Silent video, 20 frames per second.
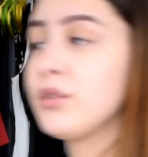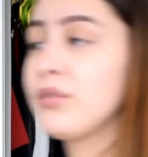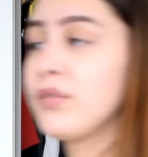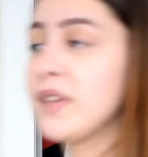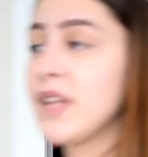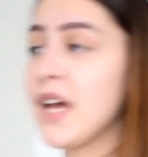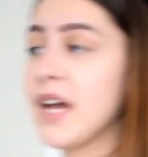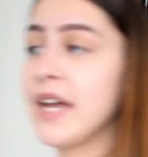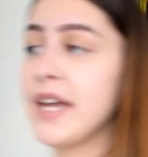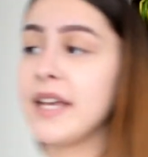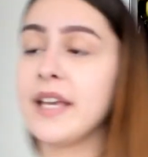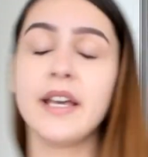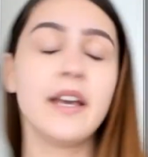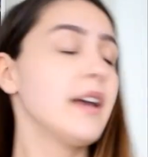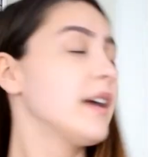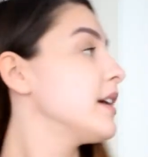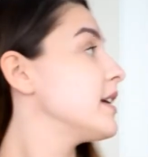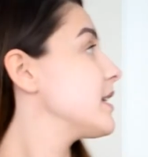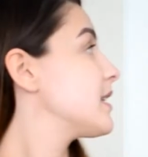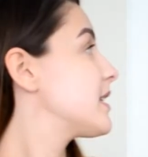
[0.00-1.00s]
of like
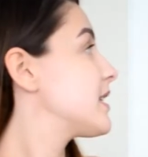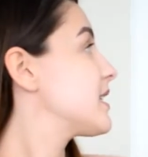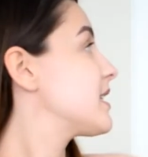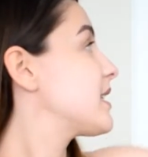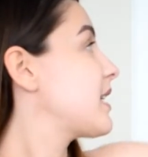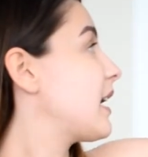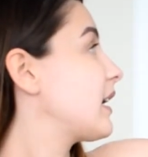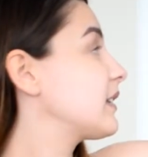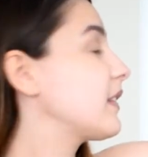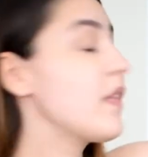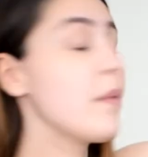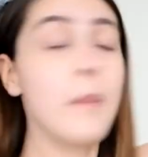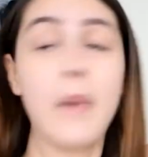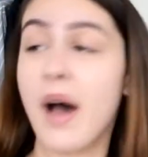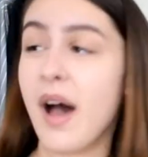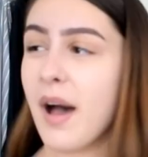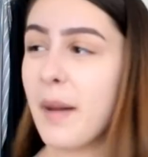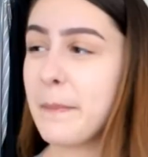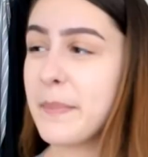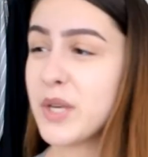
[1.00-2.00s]
stack them
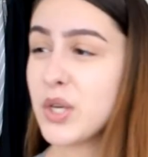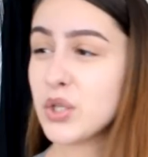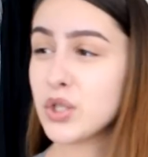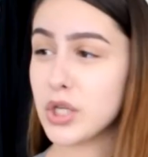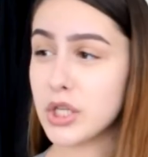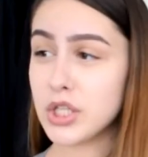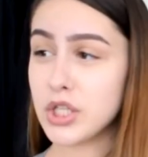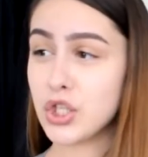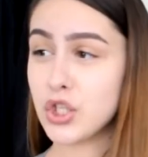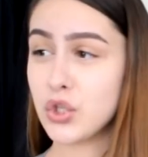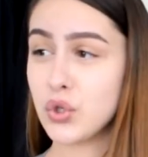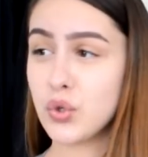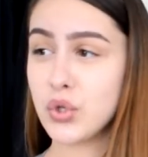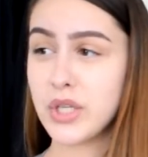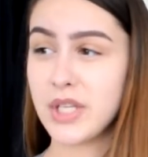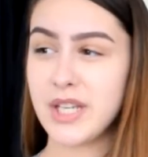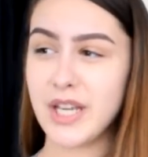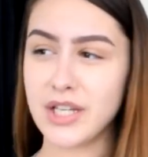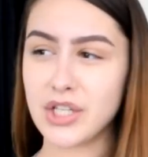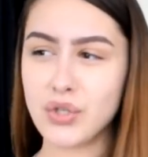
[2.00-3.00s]
up because it's the shoes
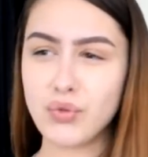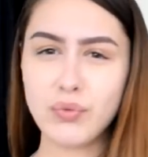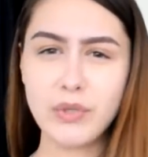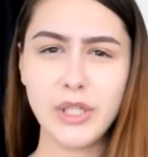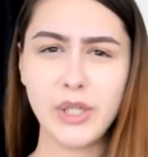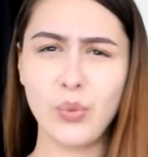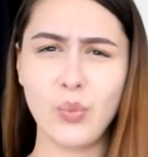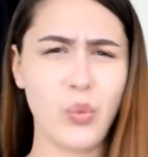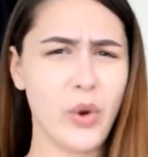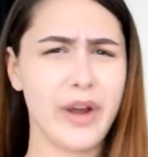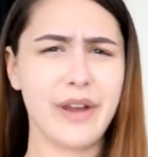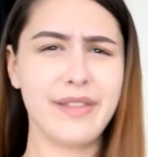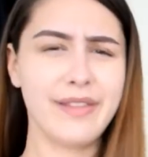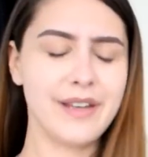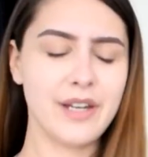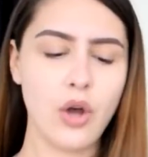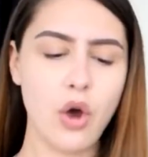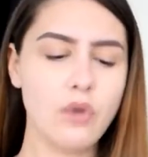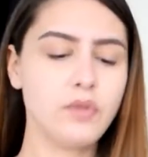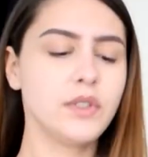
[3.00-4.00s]
he doesn't really wear
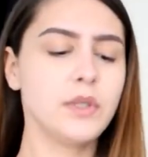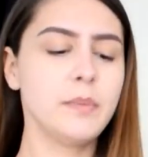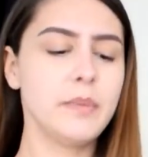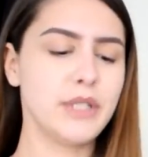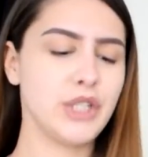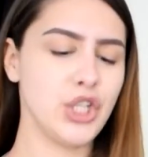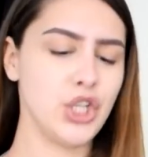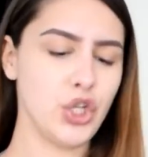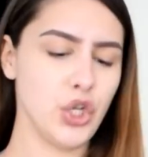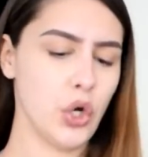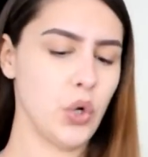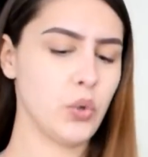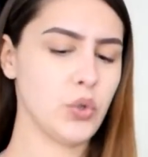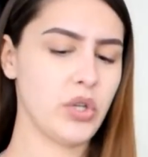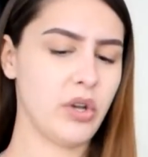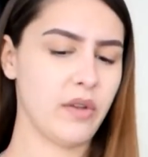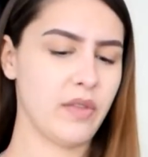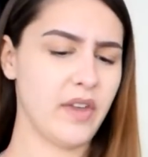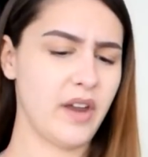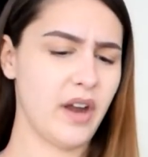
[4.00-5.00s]
that often, but he knows
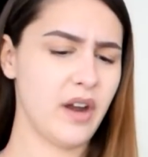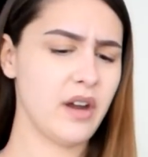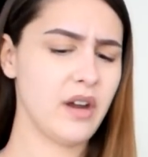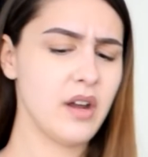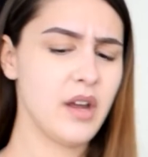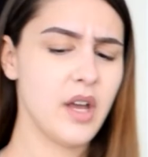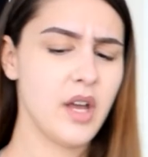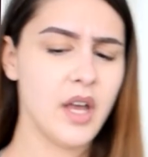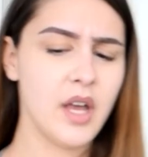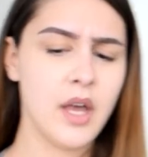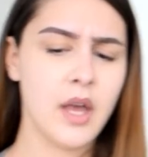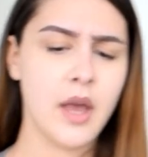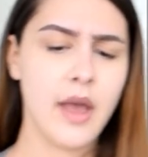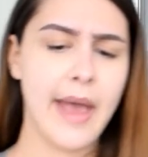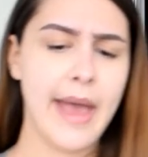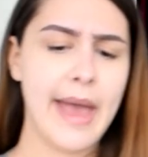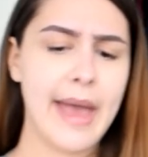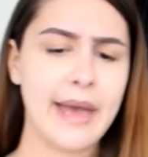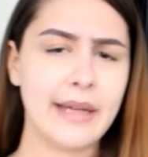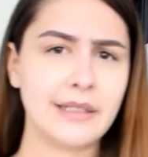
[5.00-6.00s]
are there.
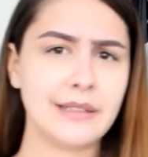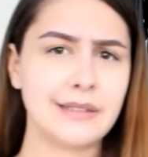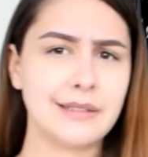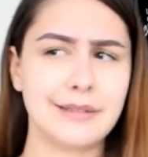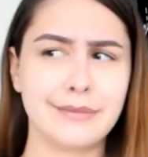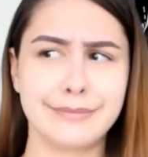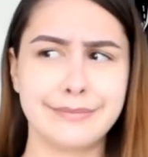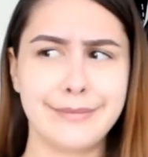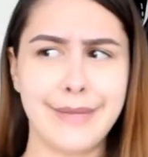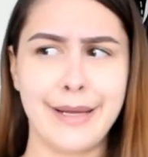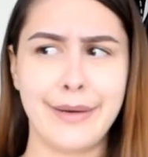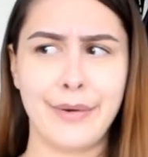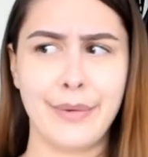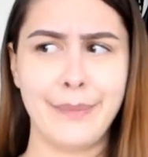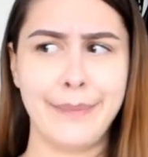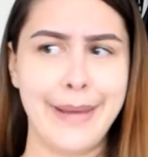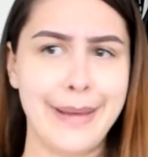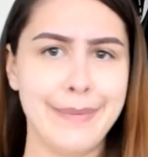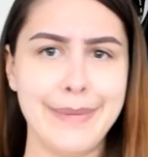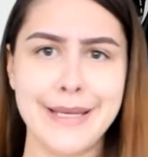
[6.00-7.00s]
And I don't
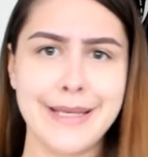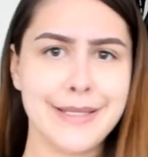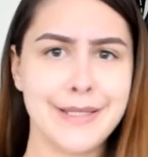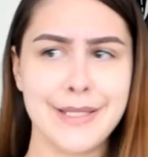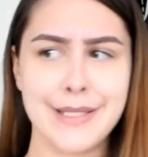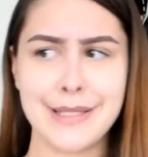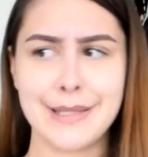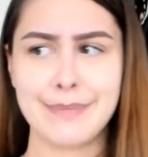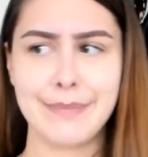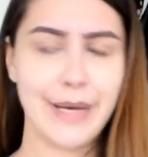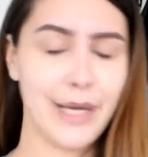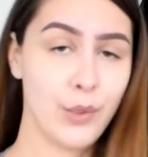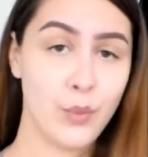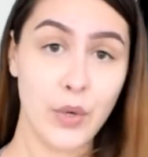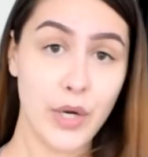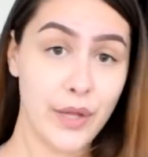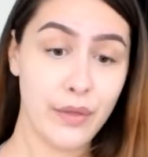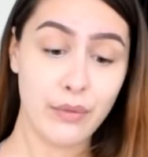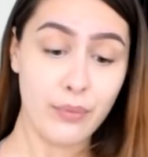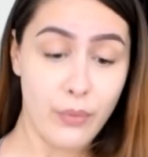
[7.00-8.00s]
know, maybe he just might
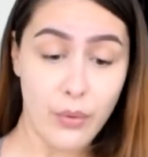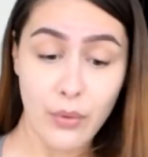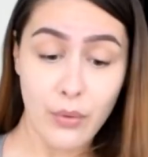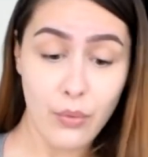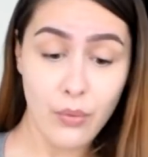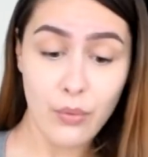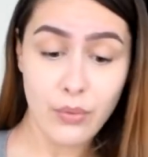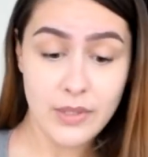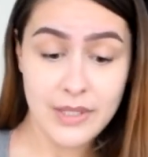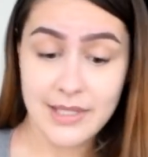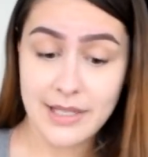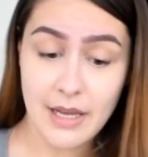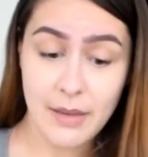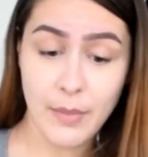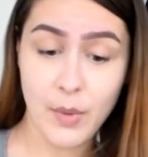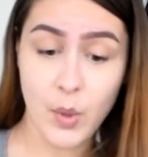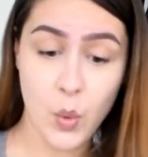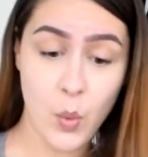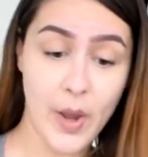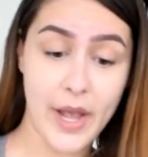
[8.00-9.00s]
want to throw some
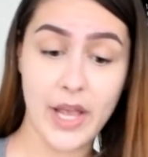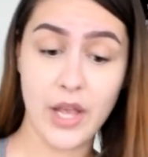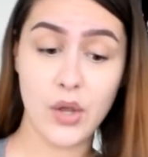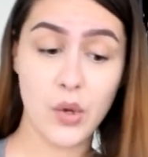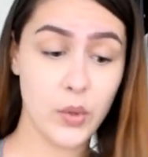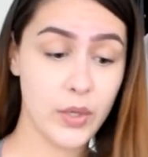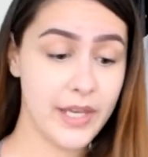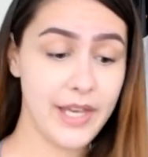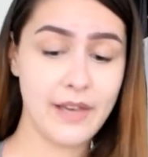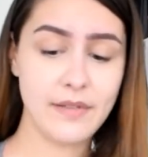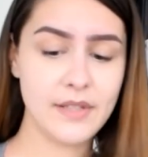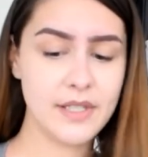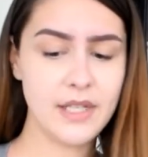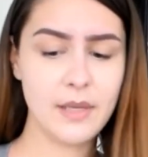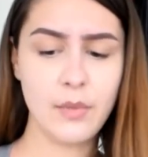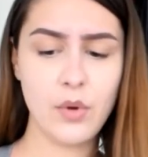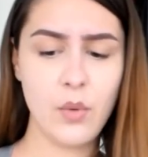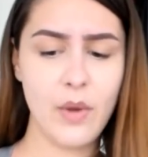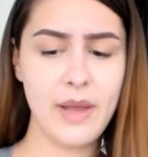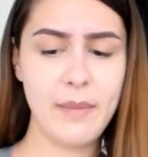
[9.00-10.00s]
away or give
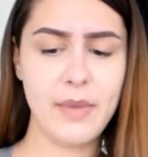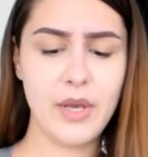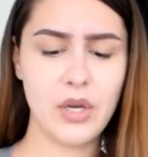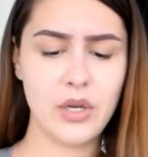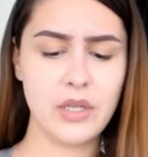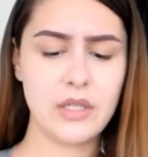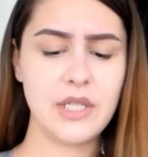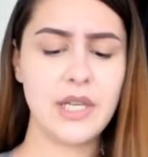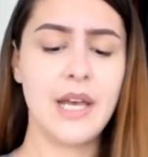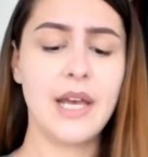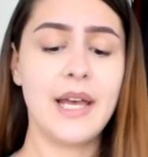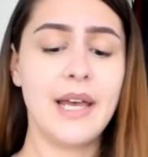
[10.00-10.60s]
some away because